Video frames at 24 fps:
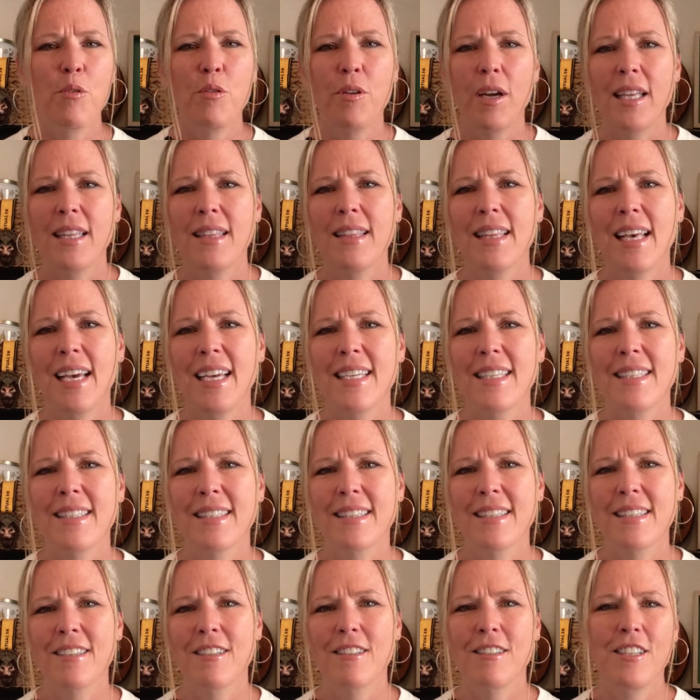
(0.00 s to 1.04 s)
great
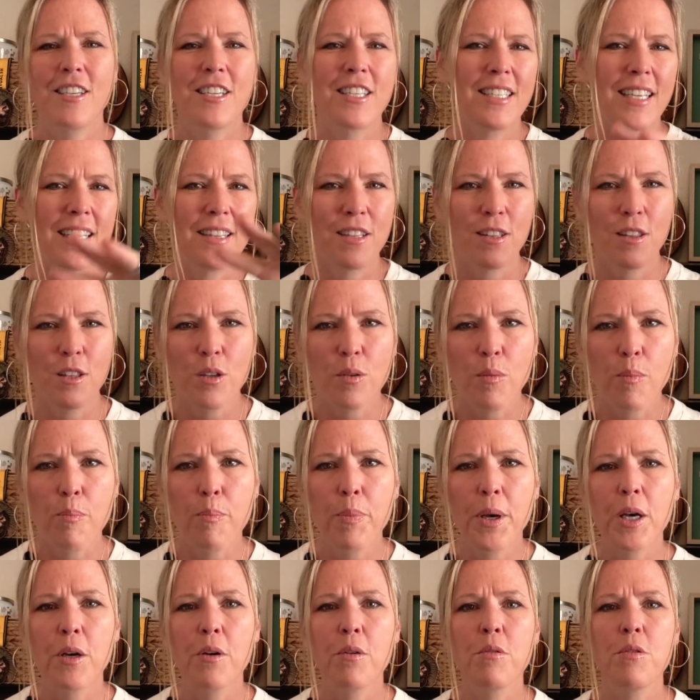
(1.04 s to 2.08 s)
lights, you can take the little
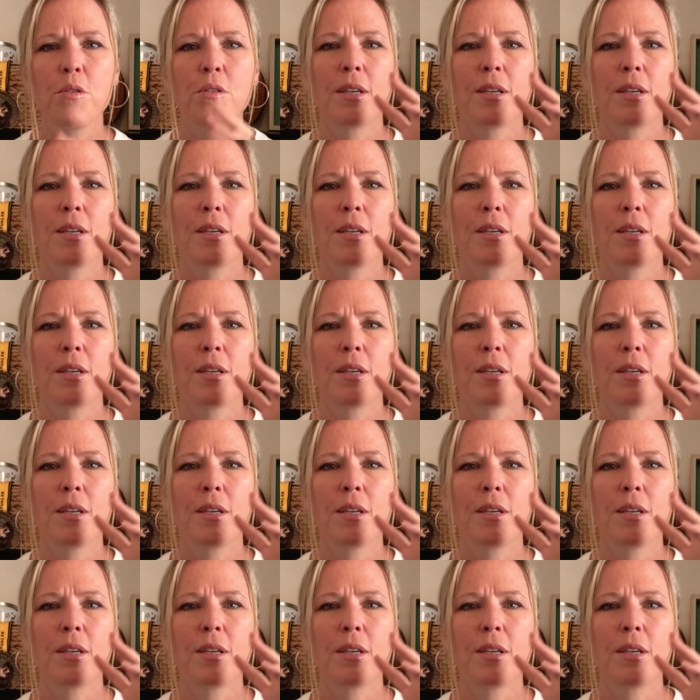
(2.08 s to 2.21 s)
boat,